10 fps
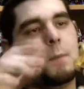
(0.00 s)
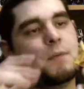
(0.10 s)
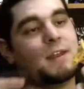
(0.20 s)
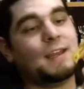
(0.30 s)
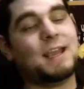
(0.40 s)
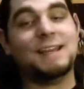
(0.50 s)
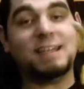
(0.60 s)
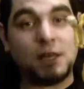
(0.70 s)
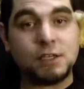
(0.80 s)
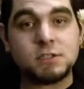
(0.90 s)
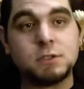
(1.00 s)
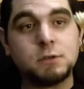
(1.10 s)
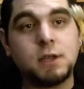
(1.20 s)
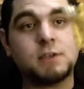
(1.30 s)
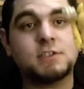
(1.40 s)
But then again, it does
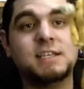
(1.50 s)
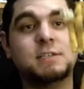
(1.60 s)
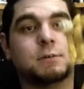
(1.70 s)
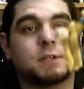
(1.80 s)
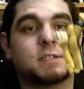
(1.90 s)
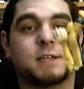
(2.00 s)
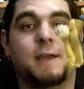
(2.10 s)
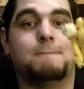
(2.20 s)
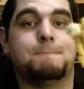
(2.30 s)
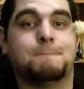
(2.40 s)
look like Cheetor, doesn't it?